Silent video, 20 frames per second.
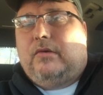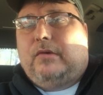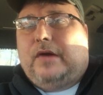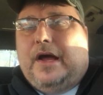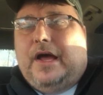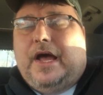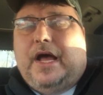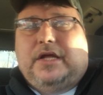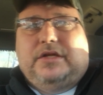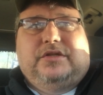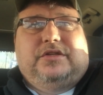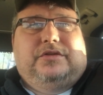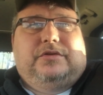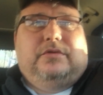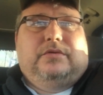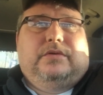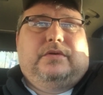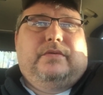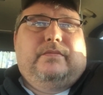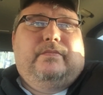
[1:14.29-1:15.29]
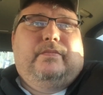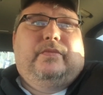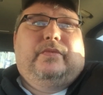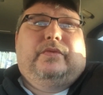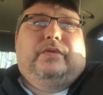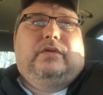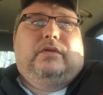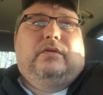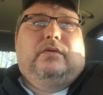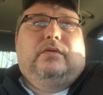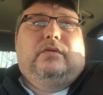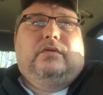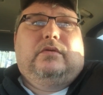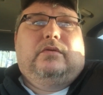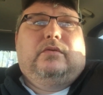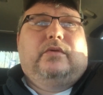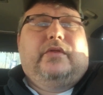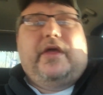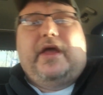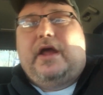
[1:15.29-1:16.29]
rods
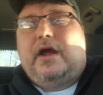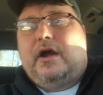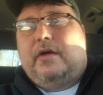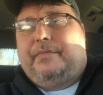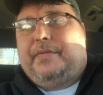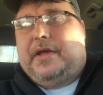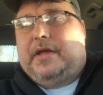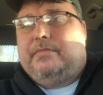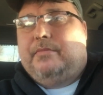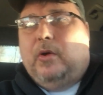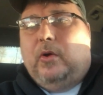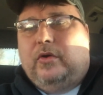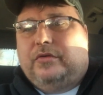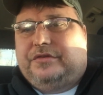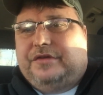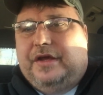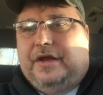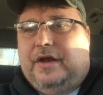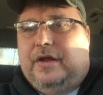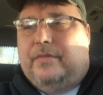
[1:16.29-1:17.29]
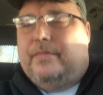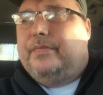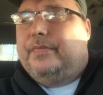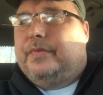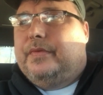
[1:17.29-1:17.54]
with ARP bolts in it